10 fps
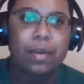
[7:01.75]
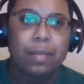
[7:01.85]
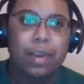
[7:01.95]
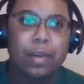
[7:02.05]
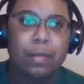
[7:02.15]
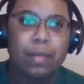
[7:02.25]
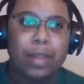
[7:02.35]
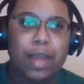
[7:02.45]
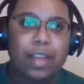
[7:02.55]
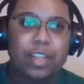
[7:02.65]
And I remember
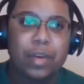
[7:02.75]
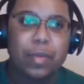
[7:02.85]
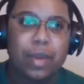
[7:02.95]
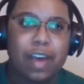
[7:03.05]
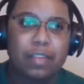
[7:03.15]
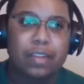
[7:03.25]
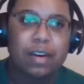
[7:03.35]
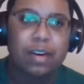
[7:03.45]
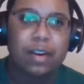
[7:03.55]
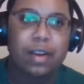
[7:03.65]
last year with
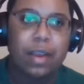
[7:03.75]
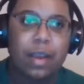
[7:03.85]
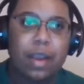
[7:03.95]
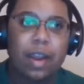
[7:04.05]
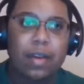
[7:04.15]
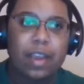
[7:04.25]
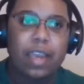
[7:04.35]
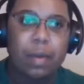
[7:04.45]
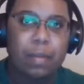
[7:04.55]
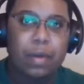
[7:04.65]
AlphaTauri, Naoki
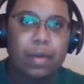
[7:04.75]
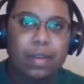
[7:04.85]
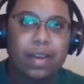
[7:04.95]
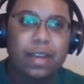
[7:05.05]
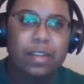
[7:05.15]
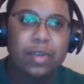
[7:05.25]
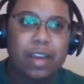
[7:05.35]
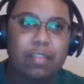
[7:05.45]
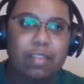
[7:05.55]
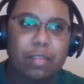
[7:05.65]
Yamamoto got to
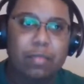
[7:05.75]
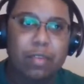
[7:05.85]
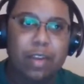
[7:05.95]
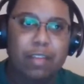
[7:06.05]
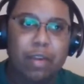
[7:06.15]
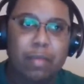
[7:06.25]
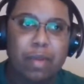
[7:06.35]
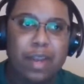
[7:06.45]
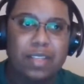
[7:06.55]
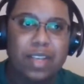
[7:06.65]
drive in, the, in a free
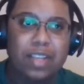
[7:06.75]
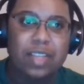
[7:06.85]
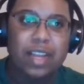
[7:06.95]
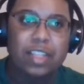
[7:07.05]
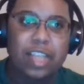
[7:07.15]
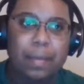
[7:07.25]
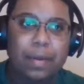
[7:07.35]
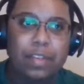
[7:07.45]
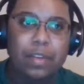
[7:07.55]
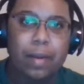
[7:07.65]
practice session at the
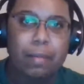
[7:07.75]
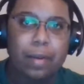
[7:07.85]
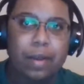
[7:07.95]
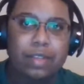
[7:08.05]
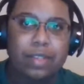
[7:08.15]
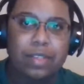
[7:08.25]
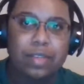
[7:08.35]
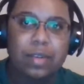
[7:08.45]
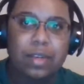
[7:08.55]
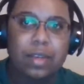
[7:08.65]
Japanese Grand Prix at
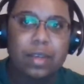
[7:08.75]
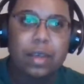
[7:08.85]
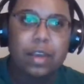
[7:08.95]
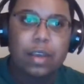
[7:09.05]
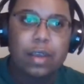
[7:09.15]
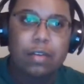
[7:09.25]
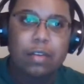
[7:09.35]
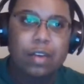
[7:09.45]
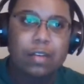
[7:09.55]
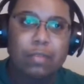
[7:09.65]
Suzuka.
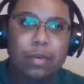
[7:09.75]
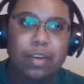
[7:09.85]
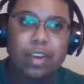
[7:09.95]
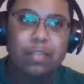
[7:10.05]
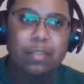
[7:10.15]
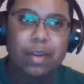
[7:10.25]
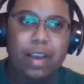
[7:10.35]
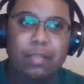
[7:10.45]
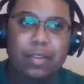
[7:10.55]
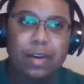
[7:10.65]
Yeah, for yeah for the
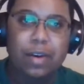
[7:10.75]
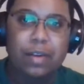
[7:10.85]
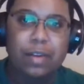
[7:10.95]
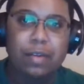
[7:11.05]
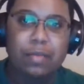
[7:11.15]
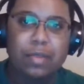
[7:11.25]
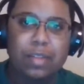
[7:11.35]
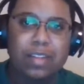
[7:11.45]
AlphaTauri, you know,